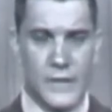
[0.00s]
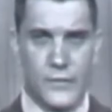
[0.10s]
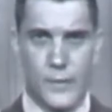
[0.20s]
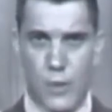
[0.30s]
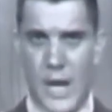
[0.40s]

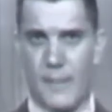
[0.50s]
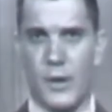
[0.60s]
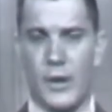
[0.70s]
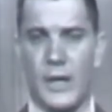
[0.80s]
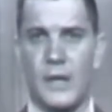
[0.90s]
than the
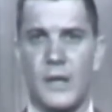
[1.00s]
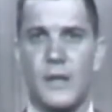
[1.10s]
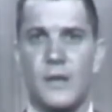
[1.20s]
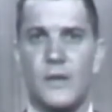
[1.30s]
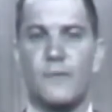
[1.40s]
primary,
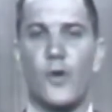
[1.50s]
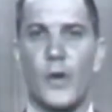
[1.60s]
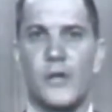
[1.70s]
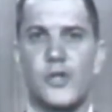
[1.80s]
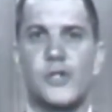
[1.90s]
the
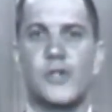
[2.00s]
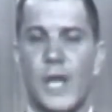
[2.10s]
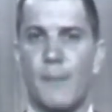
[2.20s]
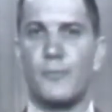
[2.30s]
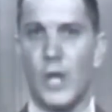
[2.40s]
voltage is
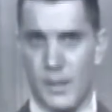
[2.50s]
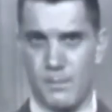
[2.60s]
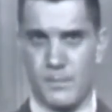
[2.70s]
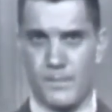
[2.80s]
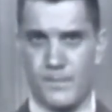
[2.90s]
stepped up.
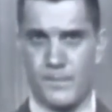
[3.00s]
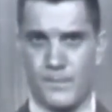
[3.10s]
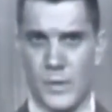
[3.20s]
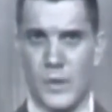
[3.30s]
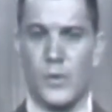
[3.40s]

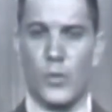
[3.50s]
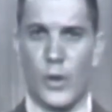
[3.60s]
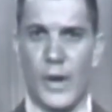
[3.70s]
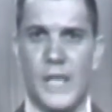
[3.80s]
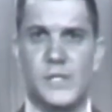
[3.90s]

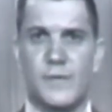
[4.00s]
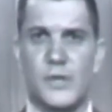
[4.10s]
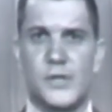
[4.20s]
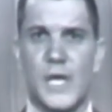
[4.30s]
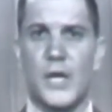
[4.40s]
Whereas
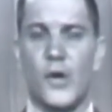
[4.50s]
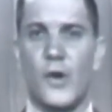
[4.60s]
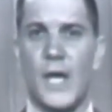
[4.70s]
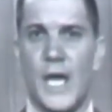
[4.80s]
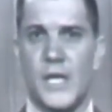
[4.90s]
if the
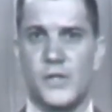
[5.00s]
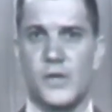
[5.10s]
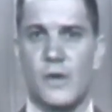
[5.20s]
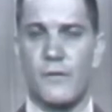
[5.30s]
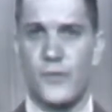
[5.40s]
secondary has
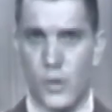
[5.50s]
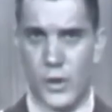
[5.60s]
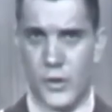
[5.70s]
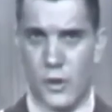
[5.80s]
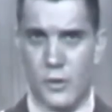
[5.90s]

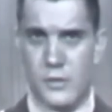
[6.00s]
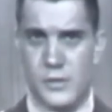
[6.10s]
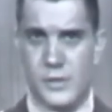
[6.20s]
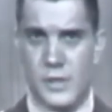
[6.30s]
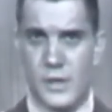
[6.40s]
fewer
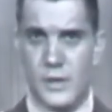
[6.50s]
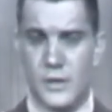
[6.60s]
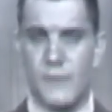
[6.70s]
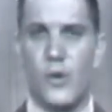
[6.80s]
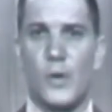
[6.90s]
turns,
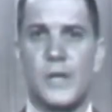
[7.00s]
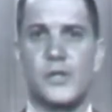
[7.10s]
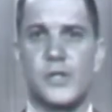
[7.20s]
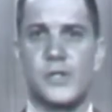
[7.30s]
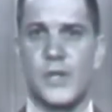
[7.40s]
the
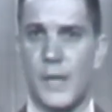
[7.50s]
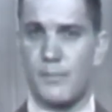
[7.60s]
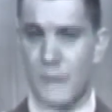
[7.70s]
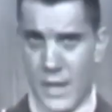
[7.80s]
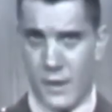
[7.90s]
voltage is
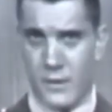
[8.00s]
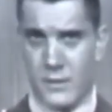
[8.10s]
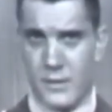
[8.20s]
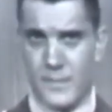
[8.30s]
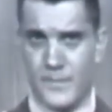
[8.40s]
stepped down.
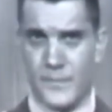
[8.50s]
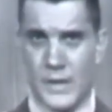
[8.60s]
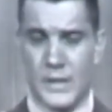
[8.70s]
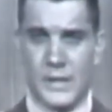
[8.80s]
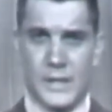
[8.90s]

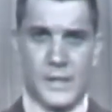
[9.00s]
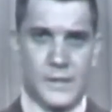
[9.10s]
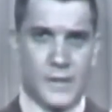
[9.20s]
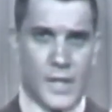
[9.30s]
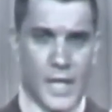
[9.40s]

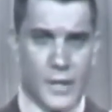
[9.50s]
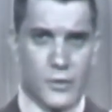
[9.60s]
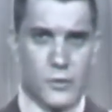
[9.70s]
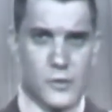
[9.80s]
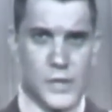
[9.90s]
Now,
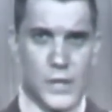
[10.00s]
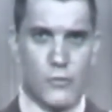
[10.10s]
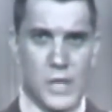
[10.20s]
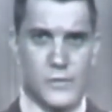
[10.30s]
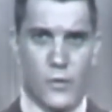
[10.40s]
later you'll see
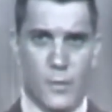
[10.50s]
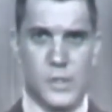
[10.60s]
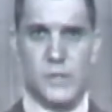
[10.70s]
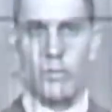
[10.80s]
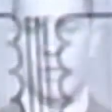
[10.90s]
transformers